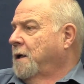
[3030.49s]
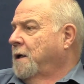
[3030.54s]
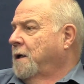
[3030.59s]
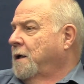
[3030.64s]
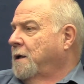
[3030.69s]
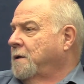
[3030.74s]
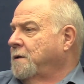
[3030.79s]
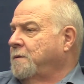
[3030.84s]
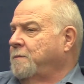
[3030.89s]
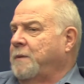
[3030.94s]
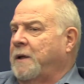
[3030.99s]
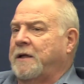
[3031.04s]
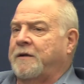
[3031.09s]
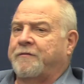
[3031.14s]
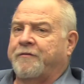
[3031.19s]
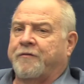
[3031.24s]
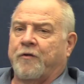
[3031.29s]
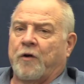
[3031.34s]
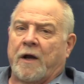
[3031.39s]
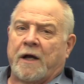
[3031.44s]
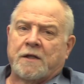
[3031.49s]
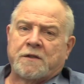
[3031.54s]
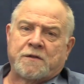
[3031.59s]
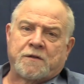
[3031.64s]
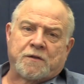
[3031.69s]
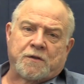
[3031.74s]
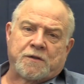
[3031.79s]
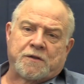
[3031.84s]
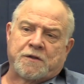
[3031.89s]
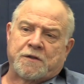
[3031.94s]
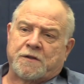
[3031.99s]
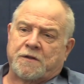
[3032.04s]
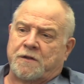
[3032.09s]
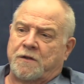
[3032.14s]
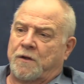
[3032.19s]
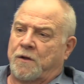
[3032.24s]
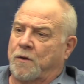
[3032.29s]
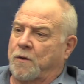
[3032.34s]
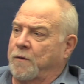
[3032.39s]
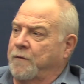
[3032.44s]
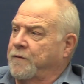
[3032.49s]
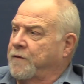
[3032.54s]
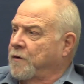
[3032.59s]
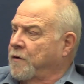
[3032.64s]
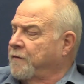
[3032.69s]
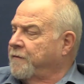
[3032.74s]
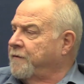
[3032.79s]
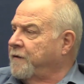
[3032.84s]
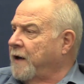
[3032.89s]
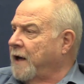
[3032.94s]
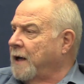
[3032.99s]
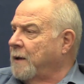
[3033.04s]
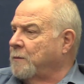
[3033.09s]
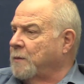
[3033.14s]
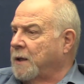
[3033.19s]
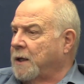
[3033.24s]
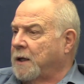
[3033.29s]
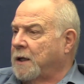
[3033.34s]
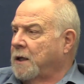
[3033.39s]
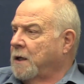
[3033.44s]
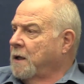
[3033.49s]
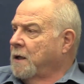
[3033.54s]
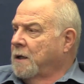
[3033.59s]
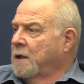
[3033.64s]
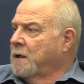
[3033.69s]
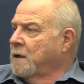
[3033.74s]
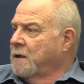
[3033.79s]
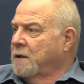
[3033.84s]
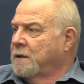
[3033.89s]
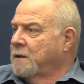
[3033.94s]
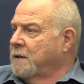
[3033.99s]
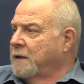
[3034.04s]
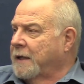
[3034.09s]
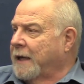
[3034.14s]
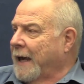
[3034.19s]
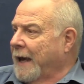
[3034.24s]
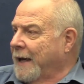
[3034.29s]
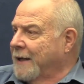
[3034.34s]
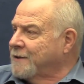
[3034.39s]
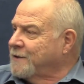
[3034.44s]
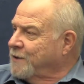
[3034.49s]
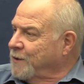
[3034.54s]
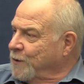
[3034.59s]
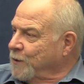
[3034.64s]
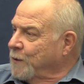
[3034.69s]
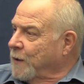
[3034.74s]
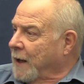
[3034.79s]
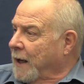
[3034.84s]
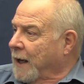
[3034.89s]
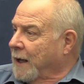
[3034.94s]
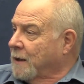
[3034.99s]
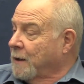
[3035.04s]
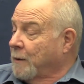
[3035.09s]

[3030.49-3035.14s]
Meet friends, or just, you know, if you're a family, you can't do that.